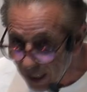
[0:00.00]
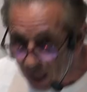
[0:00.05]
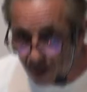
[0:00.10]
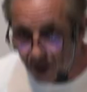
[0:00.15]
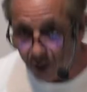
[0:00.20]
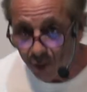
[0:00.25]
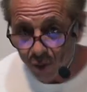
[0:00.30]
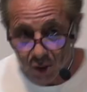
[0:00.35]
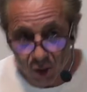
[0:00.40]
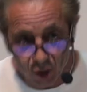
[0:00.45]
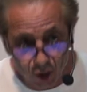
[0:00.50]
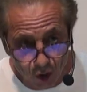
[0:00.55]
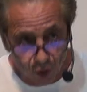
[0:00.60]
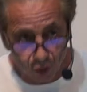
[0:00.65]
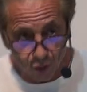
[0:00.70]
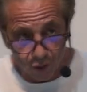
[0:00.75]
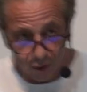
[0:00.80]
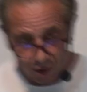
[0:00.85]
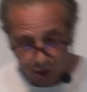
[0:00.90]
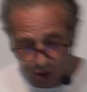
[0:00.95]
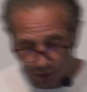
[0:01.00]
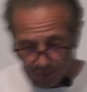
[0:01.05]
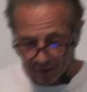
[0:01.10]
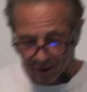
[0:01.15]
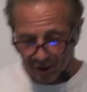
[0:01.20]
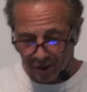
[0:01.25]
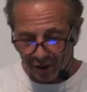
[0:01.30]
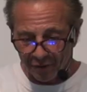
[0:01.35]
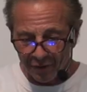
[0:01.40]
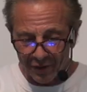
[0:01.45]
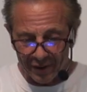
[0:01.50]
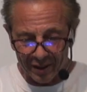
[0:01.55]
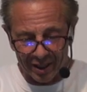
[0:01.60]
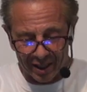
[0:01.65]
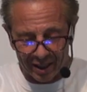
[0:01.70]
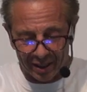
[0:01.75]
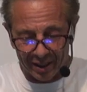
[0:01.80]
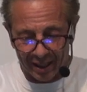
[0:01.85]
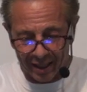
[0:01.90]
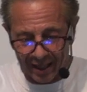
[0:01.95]
There was a certain, a specific
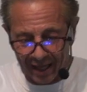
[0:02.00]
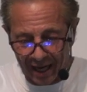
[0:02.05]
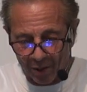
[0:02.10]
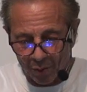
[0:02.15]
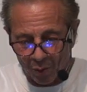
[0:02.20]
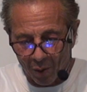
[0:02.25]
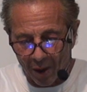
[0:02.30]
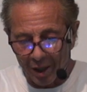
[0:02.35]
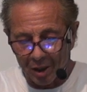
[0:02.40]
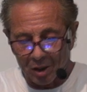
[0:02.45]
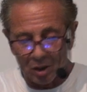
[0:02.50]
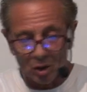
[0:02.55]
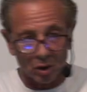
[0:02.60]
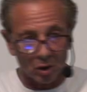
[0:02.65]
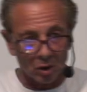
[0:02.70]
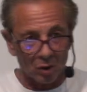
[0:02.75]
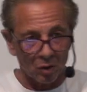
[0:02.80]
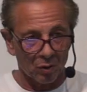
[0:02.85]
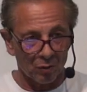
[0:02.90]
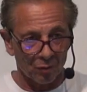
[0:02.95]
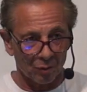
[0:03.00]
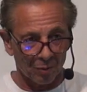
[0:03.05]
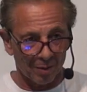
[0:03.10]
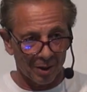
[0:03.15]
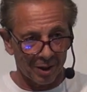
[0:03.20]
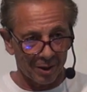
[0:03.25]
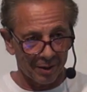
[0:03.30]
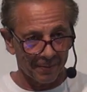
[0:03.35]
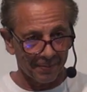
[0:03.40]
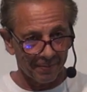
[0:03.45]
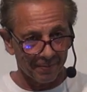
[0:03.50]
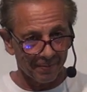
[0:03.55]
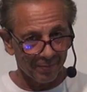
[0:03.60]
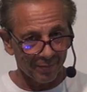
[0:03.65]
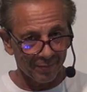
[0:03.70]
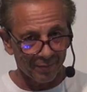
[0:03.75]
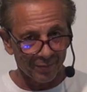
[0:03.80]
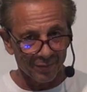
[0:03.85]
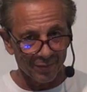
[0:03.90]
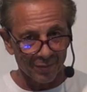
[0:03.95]
thing that God wanted us to learn from it
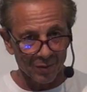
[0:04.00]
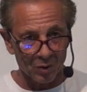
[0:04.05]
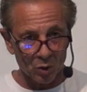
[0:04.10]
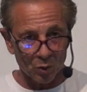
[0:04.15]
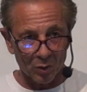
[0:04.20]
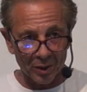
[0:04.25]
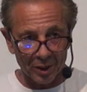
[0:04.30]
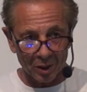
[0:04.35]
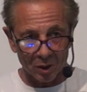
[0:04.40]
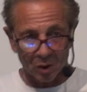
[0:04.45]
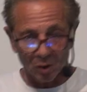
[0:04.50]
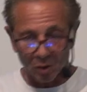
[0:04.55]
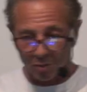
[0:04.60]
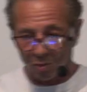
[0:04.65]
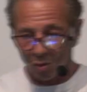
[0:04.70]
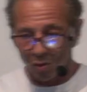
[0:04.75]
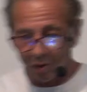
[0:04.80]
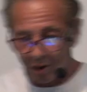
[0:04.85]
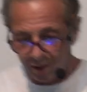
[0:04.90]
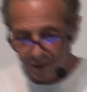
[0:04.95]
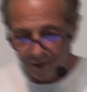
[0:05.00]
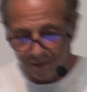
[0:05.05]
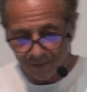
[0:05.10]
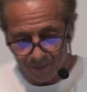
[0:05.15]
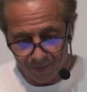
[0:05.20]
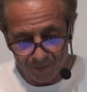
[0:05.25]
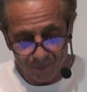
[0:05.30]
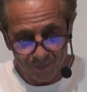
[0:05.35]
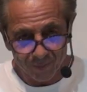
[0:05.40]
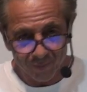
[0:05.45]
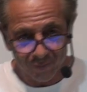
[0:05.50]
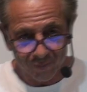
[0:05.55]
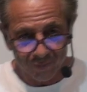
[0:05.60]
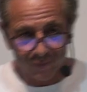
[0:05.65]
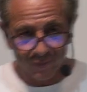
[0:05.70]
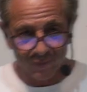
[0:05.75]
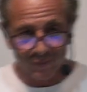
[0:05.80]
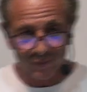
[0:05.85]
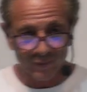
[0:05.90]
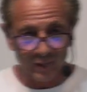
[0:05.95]
so we can learn more
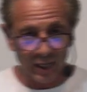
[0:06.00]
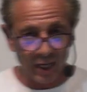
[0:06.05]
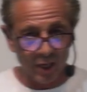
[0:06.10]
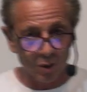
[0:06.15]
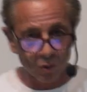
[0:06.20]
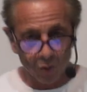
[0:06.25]
and